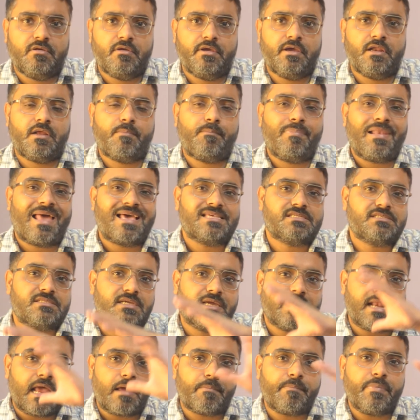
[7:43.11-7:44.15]
in a
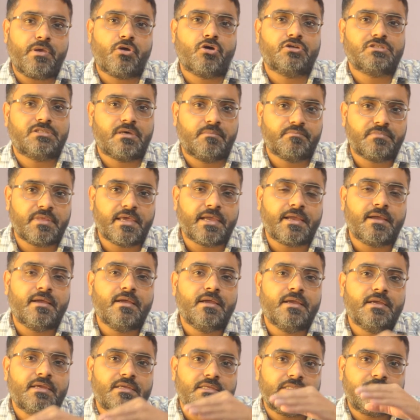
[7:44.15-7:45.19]
plastic wrapping or something
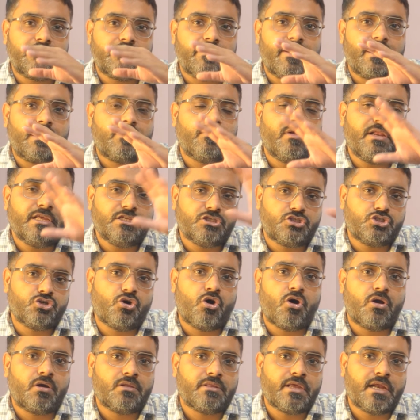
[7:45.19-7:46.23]
that will
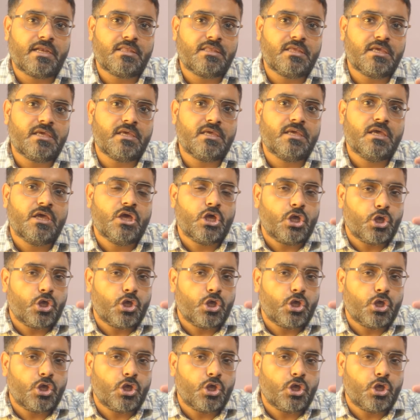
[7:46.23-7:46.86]
ensure that the